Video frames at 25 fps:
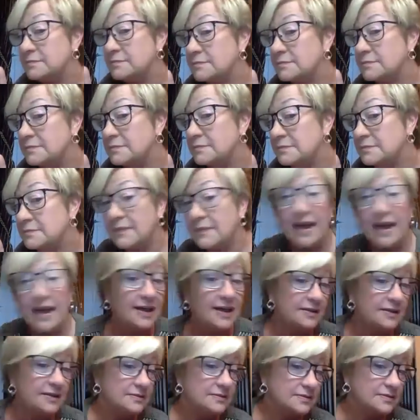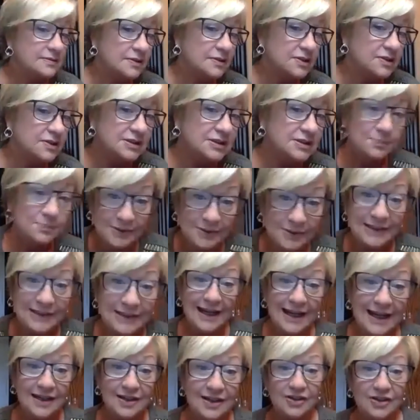And it looks pretty dang
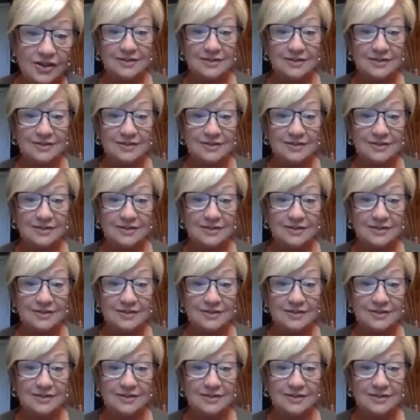good